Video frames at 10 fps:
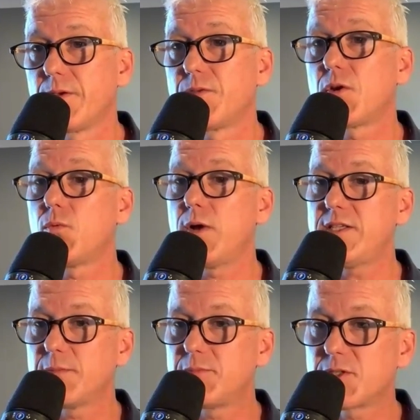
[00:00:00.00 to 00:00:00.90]
So we
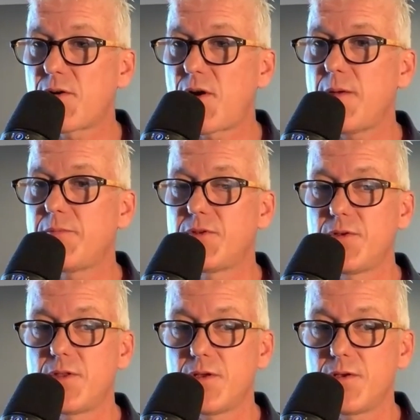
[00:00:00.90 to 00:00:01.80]
subscribe
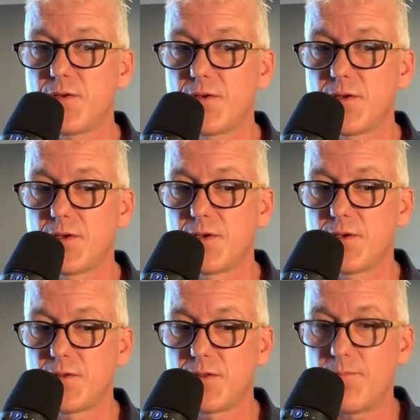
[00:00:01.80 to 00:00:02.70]
to
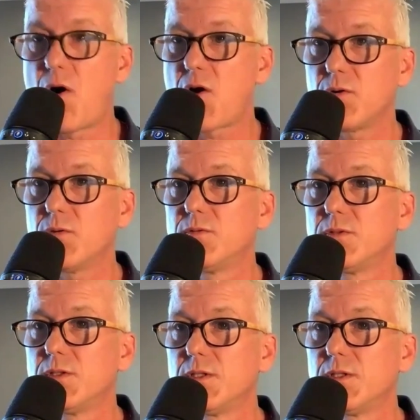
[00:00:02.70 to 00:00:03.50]
the model